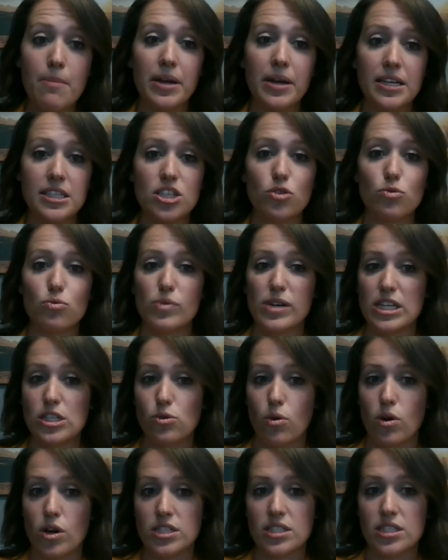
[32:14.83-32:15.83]
but it's a
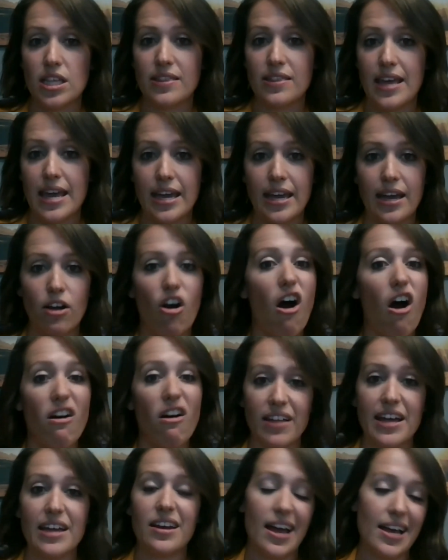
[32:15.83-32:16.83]
resource that they can call
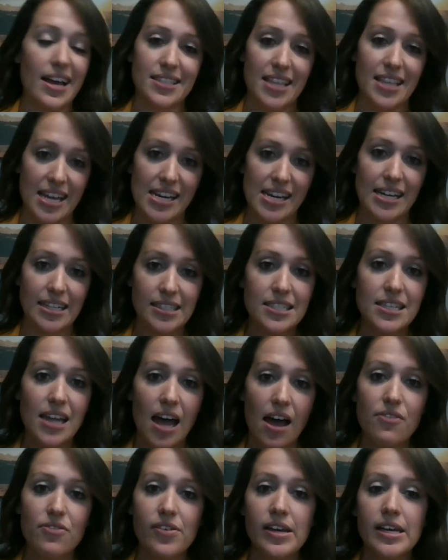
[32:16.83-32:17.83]
in as they need stuff.